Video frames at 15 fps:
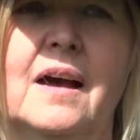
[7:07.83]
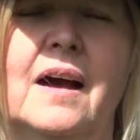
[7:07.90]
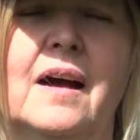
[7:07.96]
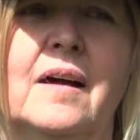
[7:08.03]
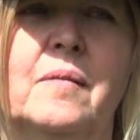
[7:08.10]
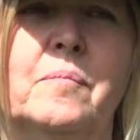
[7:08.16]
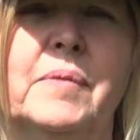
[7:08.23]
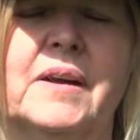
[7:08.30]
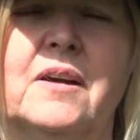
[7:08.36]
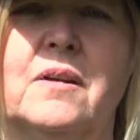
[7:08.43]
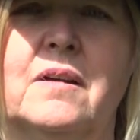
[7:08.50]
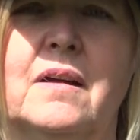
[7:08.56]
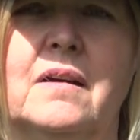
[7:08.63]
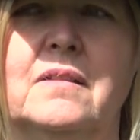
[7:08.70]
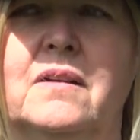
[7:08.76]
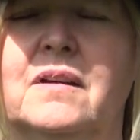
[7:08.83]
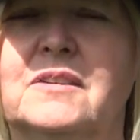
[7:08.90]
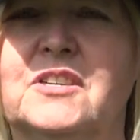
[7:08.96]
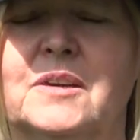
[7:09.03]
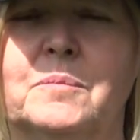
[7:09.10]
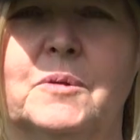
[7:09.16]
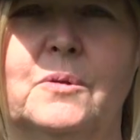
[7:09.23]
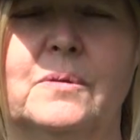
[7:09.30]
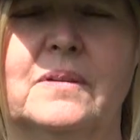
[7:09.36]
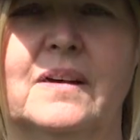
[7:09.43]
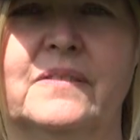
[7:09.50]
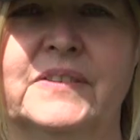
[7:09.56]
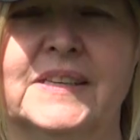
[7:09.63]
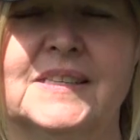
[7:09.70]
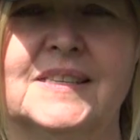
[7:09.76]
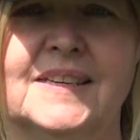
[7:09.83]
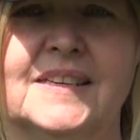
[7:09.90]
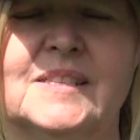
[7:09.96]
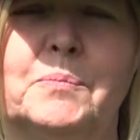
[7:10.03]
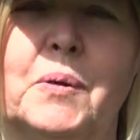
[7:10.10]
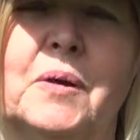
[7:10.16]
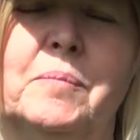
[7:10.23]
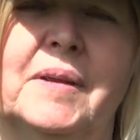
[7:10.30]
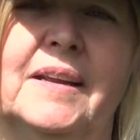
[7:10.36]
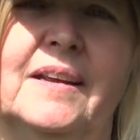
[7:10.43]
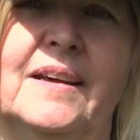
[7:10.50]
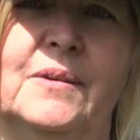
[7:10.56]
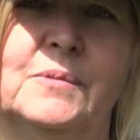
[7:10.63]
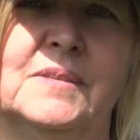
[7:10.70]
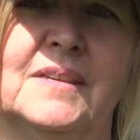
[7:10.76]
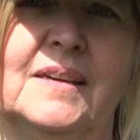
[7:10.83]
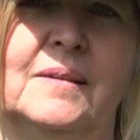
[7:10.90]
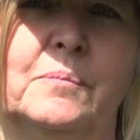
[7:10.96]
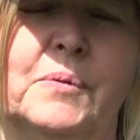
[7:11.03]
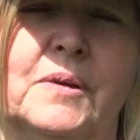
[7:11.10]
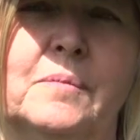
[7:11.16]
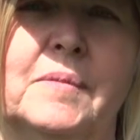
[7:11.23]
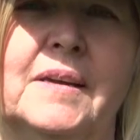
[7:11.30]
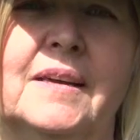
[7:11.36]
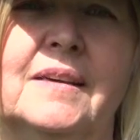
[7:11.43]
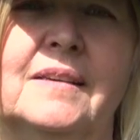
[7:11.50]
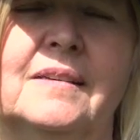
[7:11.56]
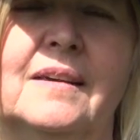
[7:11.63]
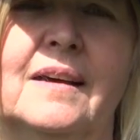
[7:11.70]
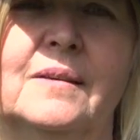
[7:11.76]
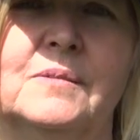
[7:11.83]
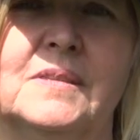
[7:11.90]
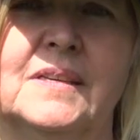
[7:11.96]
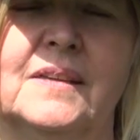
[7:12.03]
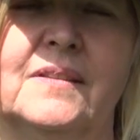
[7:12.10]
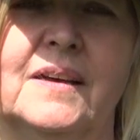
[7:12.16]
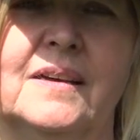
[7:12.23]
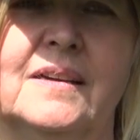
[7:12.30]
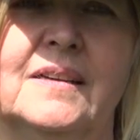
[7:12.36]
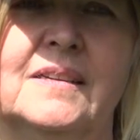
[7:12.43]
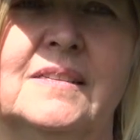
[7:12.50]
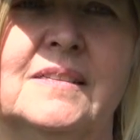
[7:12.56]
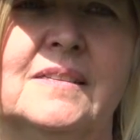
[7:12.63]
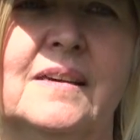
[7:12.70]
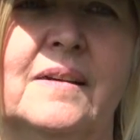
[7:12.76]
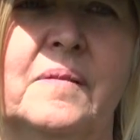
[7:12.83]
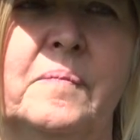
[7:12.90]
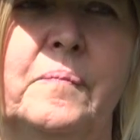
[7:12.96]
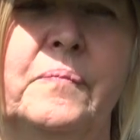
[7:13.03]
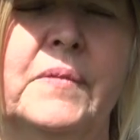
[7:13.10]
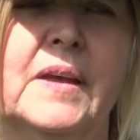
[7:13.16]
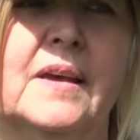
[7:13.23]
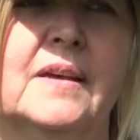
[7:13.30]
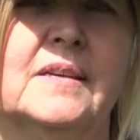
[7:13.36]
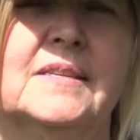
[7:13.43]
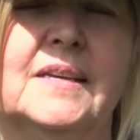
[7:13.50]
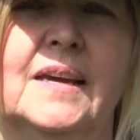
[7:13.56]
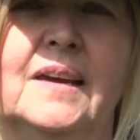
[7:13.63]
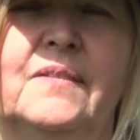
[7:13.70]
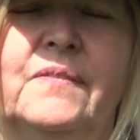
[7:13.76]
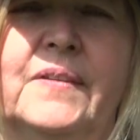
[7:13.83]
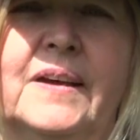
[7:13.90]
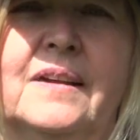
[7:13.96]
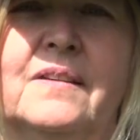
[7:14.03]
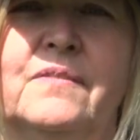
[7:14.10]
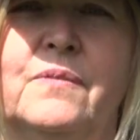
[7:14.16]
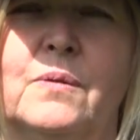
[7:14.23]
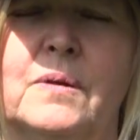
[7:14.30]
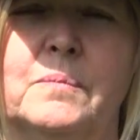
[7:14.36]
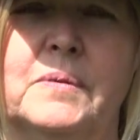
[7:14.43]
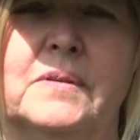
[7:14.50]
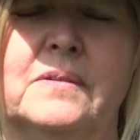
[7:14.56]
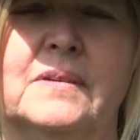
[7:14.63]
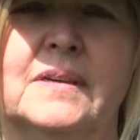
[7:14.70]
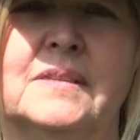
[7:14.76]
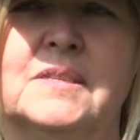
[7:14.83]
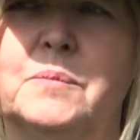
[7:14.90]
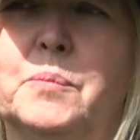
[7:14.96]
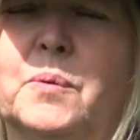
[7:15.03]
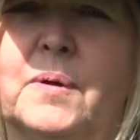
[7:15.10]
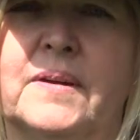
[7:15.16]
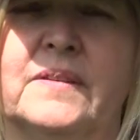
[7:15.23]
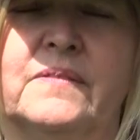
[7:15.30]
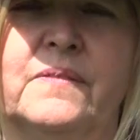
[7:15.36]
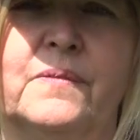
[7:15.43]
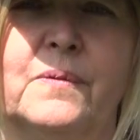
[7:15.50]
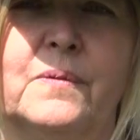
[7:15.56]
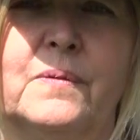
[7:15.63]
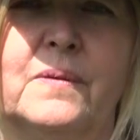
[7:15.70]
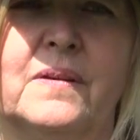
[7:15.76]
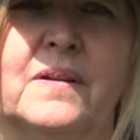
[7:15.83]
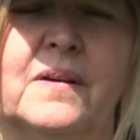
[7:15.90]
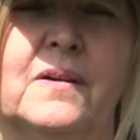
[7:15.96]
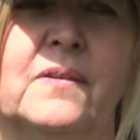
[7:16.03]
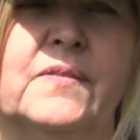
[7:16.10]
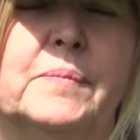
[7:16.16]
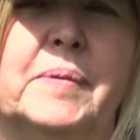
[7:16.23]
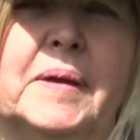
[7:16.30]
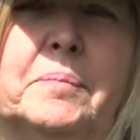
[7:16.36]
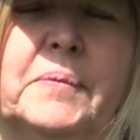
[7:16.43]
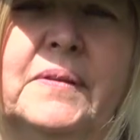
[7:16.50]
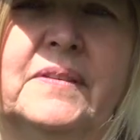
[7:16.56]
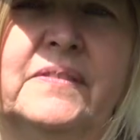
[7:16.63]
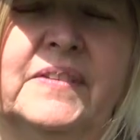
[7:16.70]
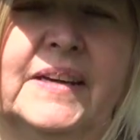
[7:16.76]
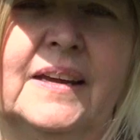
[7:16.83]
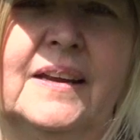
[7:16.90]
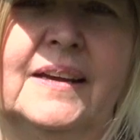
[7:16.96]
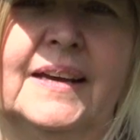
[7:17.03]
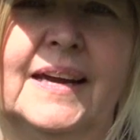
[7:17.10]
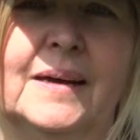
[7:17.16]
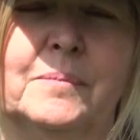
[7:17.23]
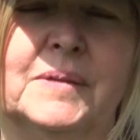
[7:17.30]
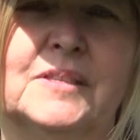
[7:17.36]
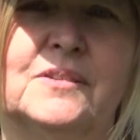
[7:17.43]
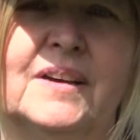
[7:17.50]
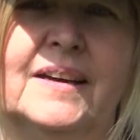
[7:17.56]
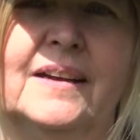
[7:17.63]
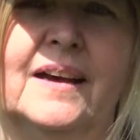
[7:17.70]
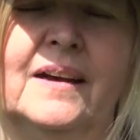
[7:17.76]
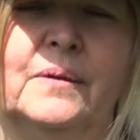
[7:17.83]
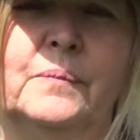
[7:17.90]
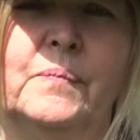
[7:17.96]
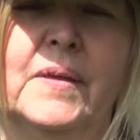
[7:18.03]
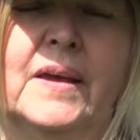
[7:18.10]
But our long-term goal, obviously, is permanent housing that is safe and affordable and supportive for all the people living in encampments right now.